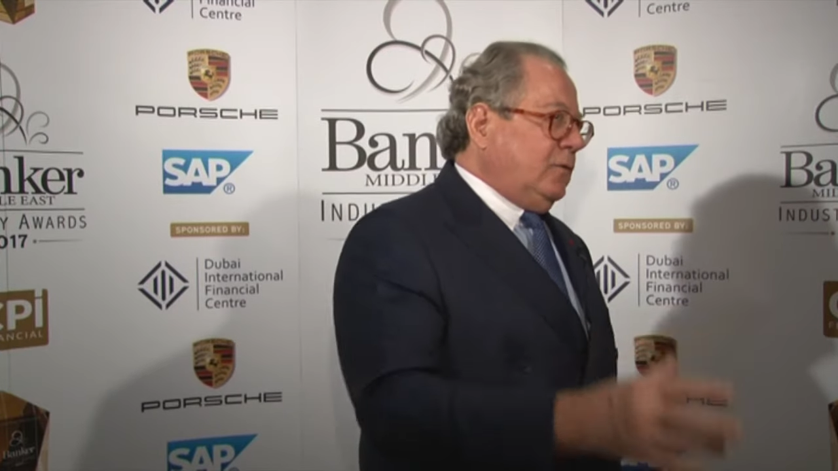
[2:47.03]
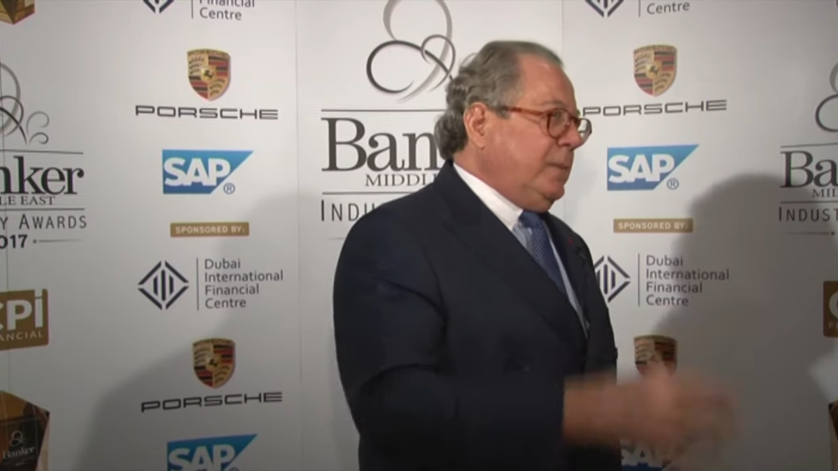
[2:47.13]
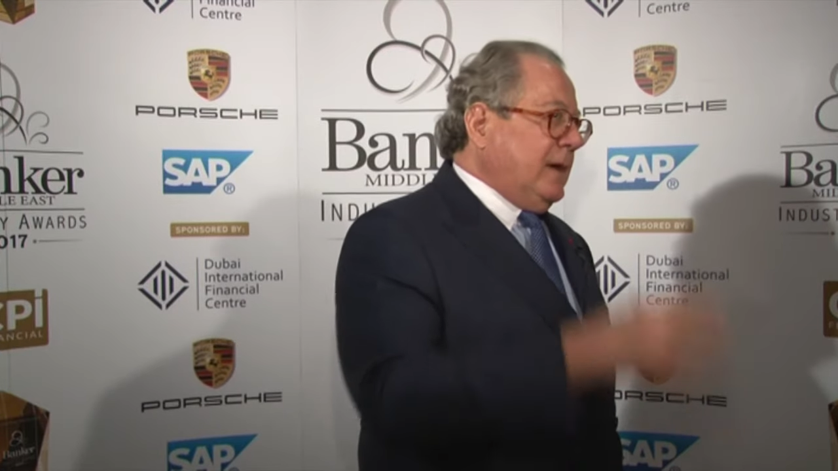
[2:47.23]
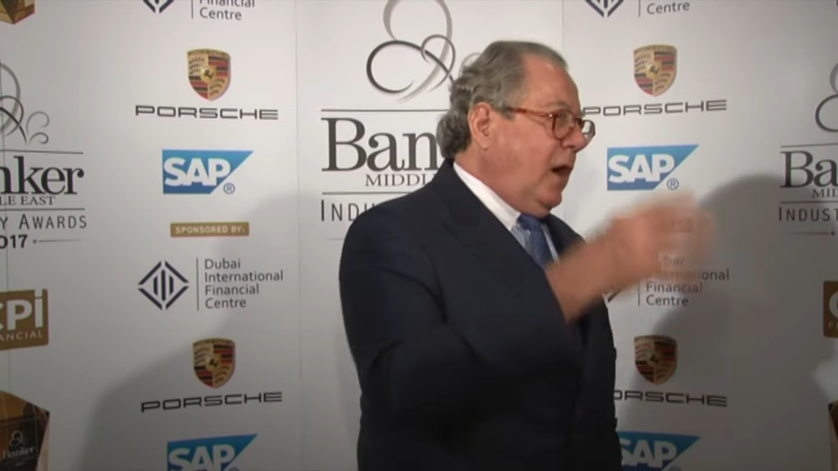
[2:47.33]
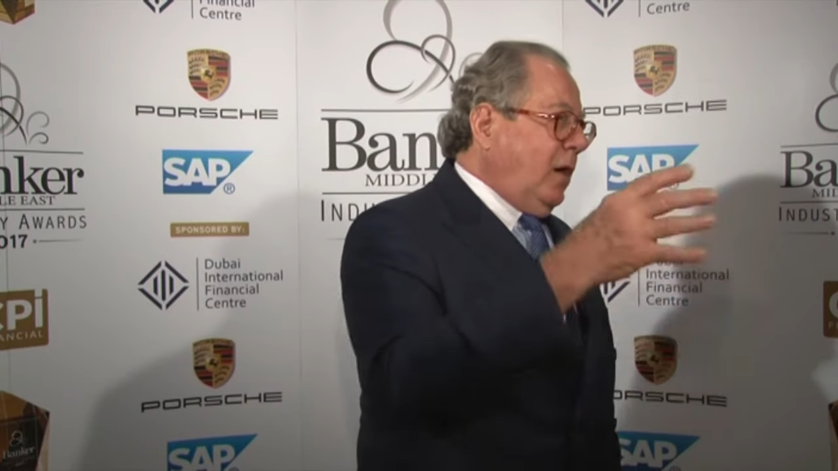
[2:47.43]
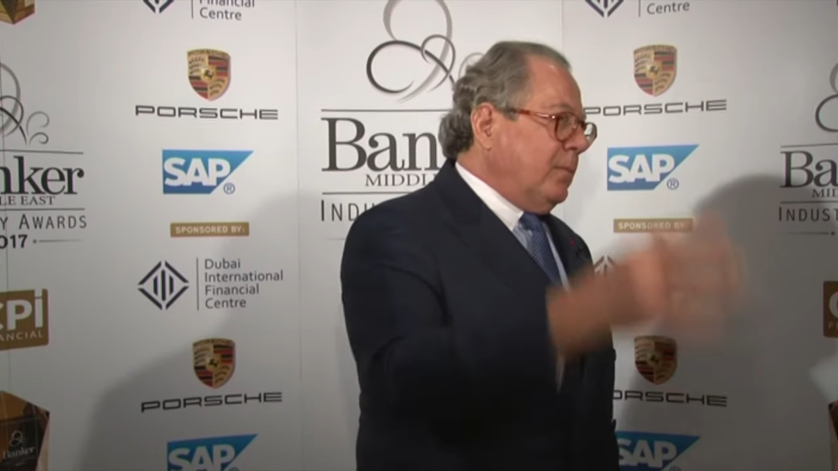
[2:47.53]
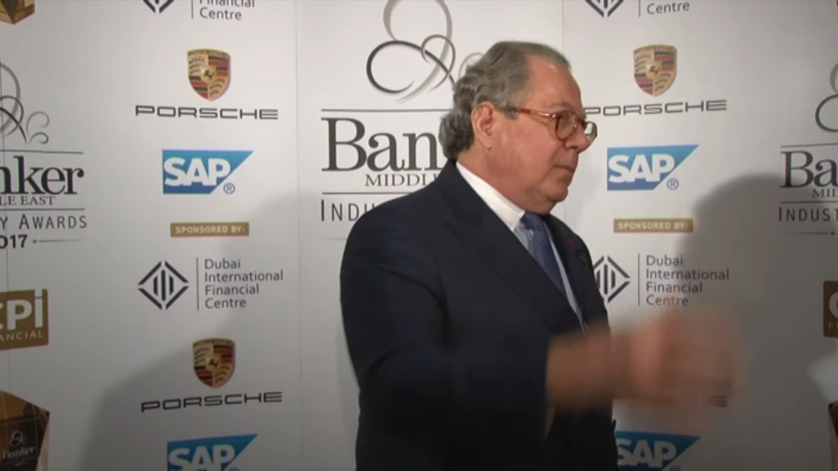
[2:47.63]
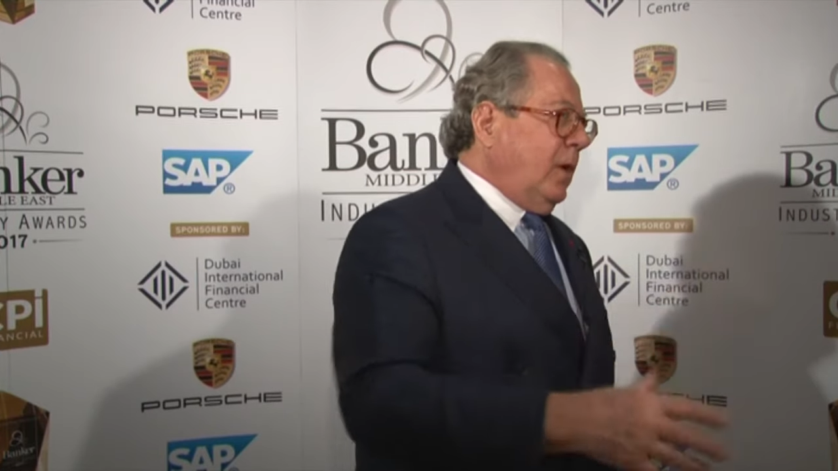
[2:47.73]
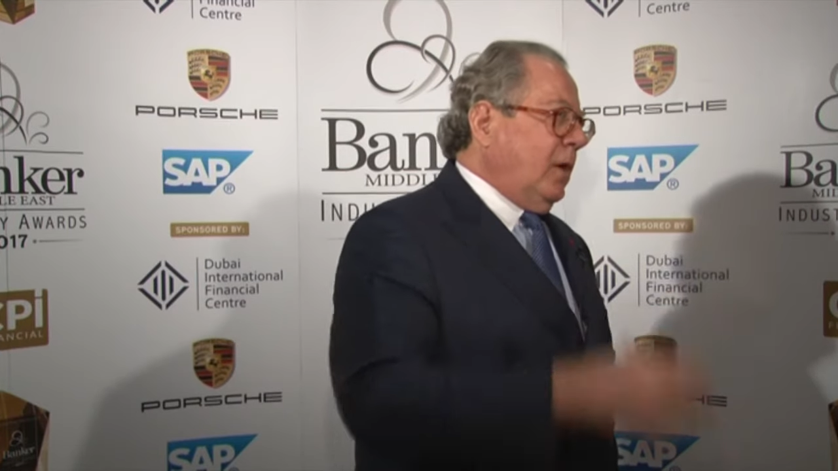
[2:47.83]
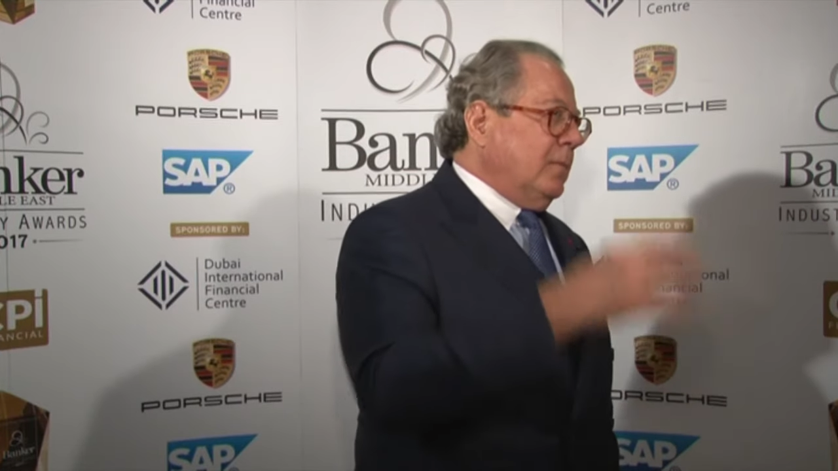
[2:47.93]
become
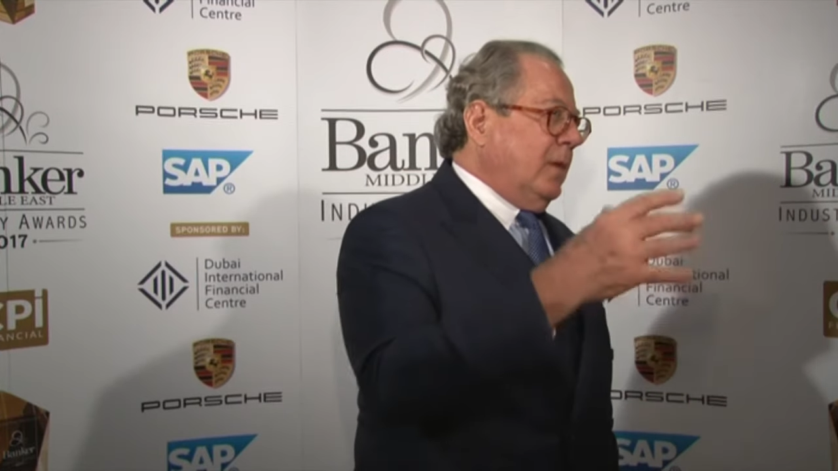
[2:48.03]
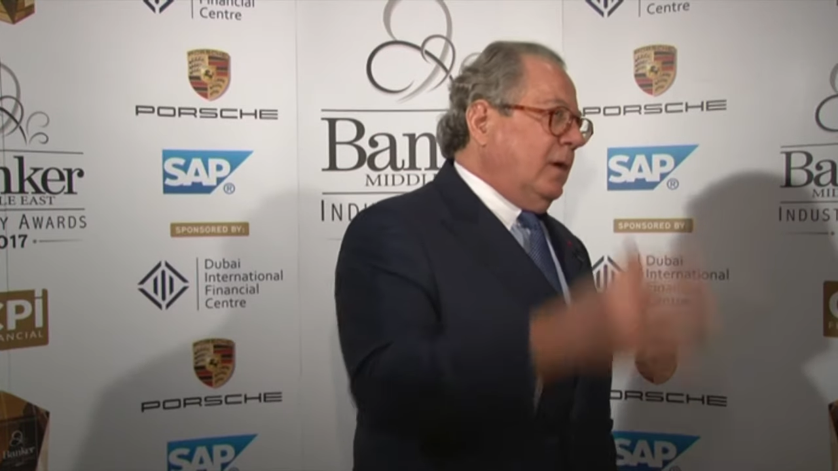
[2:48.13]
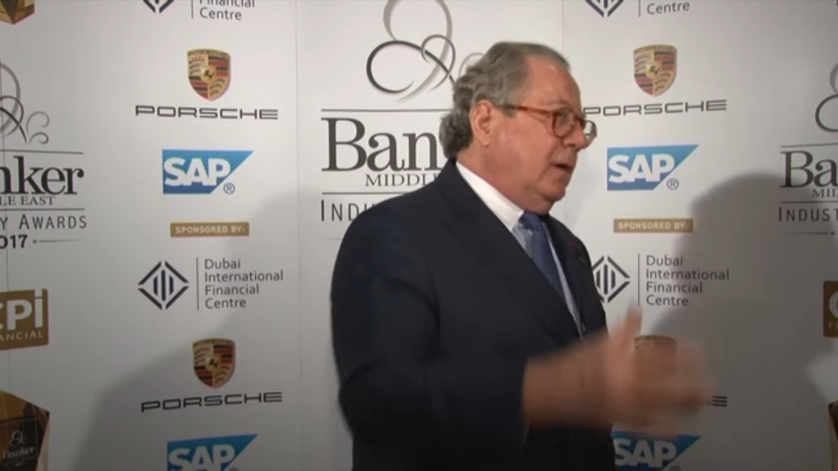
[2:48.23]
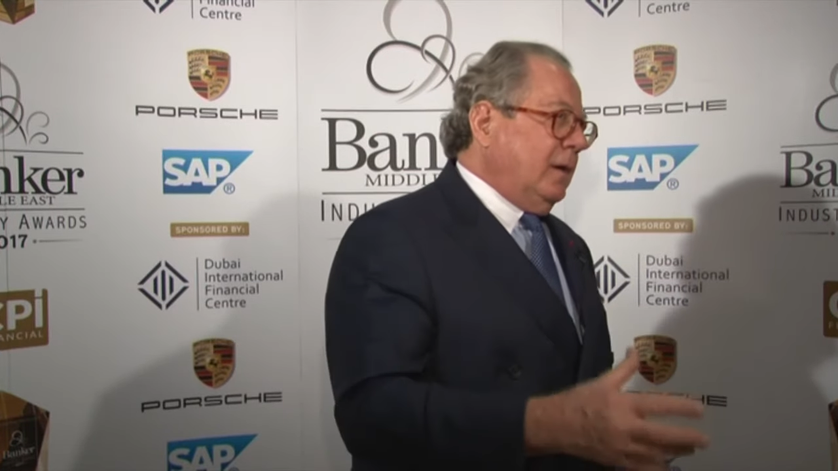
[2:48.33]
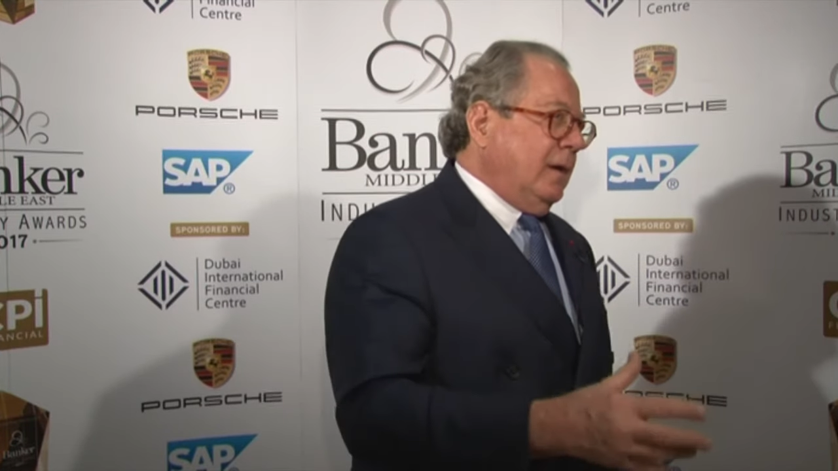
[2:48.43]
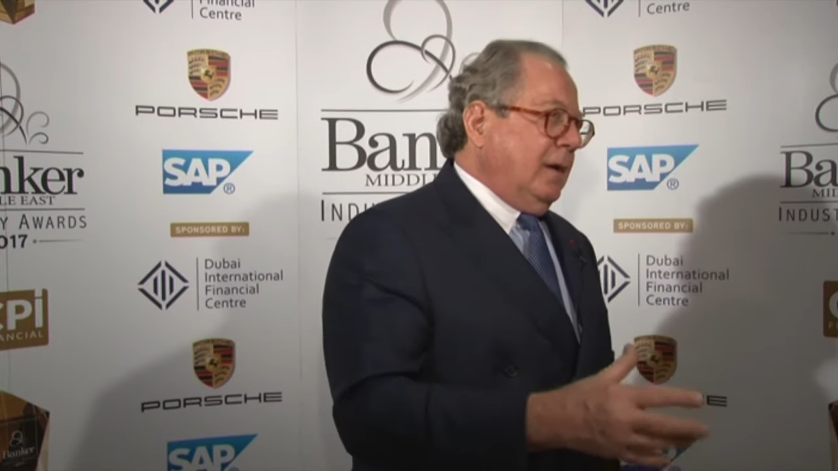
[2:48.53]
more and more